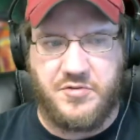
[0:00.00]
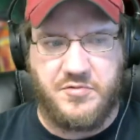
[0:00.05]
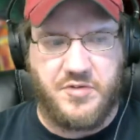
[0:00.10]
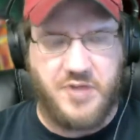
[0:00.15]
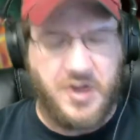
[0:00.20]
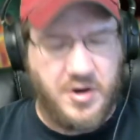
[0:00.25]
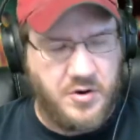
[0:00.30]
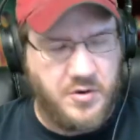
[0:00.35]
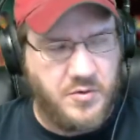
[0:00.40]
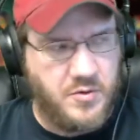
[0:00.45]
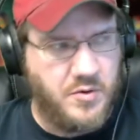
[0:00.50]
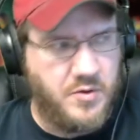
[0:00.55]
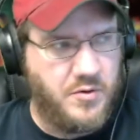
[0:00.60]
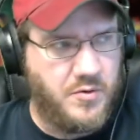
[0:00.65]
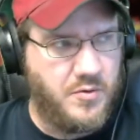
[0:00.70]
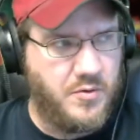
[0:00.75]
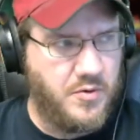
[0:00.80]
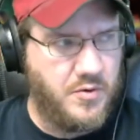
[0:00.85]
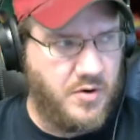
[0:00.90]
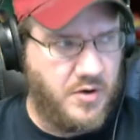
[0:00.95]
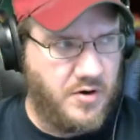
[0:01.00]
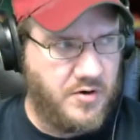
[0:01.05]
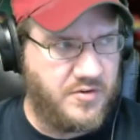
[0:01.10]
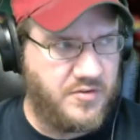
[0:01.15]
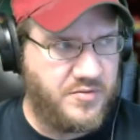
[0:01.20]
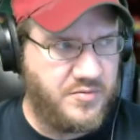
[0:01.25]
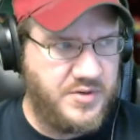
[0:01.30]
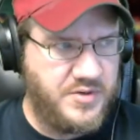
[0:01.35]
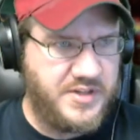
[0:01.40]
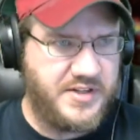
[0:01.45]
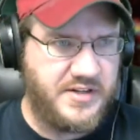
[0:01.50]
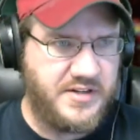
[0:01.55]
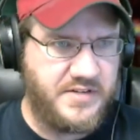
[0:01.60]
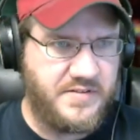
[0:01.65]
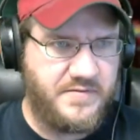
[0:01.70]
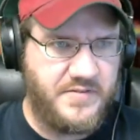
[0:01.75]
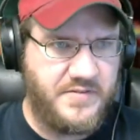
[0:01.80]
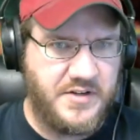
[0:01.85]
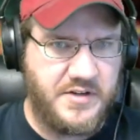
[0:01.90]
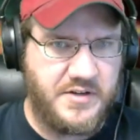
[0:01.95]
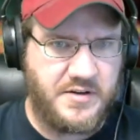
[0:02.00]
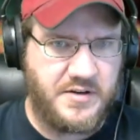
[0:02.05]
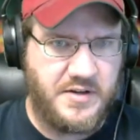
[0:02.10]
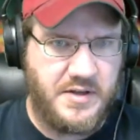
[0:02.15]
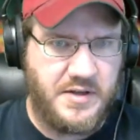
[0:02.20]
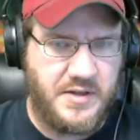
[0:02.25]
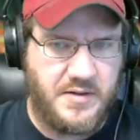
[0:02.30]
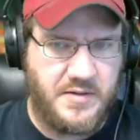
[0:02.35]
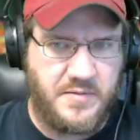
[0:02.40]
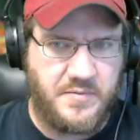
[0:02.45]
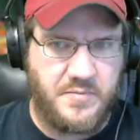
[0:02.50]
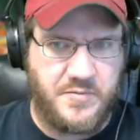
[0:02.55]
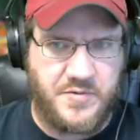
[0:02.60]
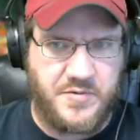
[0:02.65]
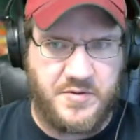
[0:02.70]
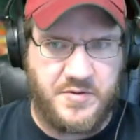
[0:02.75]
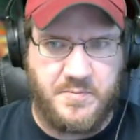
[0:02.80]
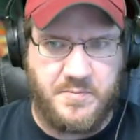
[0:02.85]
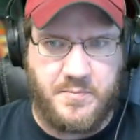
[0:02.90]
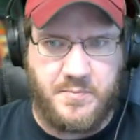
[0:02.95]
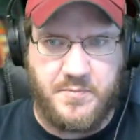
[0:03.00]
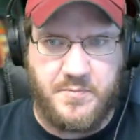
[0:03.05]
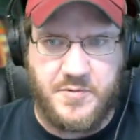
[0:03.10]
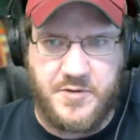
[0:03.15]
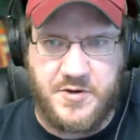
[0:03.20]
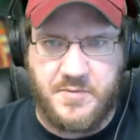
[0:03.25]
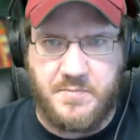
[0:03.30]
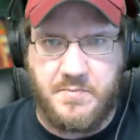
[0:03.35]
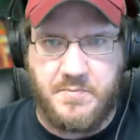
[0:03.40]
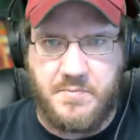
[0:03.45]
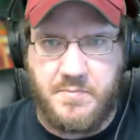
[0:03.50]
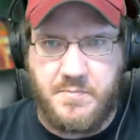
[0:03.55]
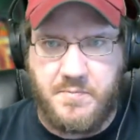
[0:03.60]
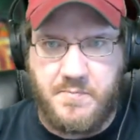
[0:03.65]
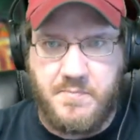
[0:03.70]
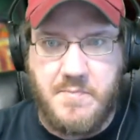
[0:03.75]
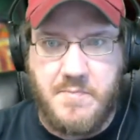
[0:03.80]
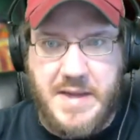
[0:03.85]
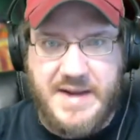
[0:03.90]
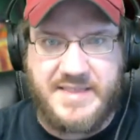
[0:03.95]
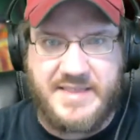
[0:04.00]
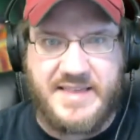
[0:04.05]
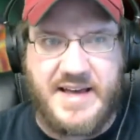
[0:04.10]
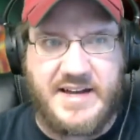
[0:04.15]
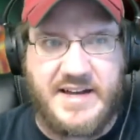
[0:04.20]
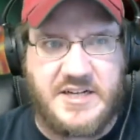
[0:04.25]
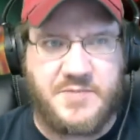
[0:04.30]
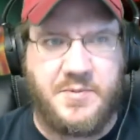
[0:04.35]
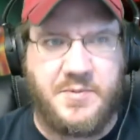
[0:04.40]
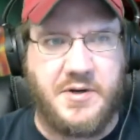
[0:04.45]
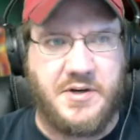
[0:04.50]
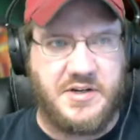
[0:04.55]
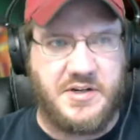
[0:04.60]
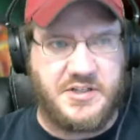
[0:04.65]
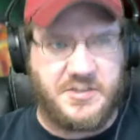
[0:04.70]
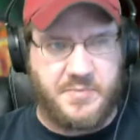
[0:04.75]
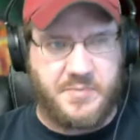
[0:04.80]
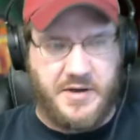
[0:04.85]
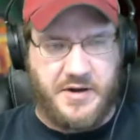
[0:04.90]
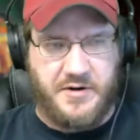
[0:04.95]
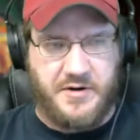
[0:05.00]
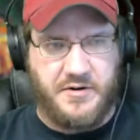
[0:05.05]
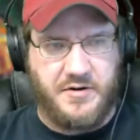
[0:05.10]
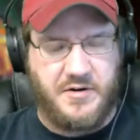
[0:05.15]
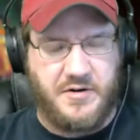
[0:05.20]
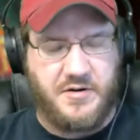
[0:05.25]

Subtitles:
or are tweaking to fit to make that experience better?